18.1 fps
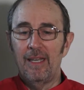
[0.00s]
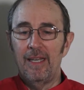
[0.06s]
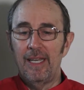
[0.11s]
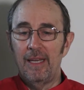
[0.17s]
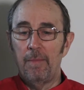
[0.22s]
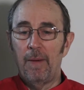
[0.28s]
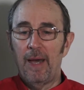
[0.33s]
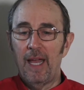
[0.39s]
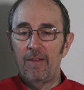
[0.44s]

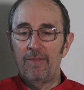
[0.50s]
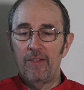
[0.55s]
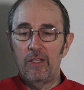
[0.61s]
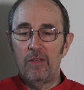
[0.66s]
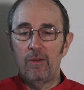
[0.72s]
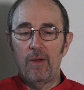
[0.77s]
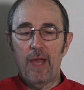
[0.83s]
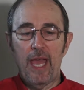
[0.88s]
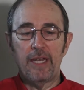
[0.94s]
in my
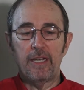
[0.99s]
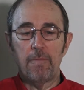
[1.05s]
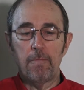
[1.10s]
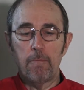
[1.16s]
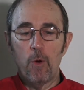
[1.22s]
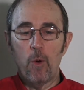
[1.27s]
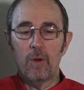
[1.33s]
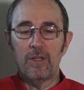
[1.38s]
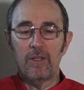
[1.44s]
view, an
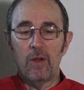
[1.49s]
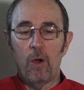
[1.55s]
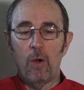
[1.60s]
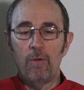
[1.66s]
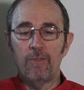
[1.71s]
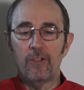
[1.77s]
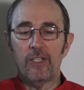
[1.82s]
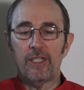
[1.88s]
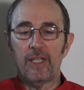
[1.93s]
important
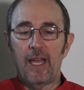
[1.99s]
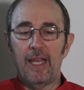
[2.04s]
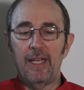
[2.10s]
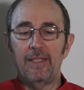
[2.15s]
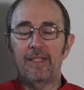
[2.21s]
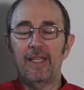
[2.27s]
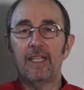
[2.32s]
oversight